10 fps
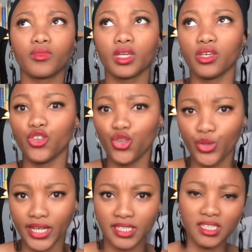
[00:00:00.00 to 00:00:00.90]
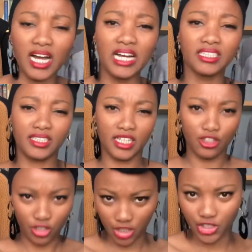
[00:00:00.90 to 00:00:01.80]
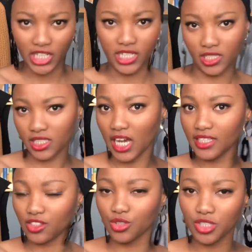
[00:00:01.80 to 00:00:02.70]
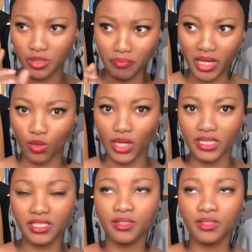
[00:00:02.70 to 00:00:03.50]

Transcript: US size, and an Australian size. Those are the main ones.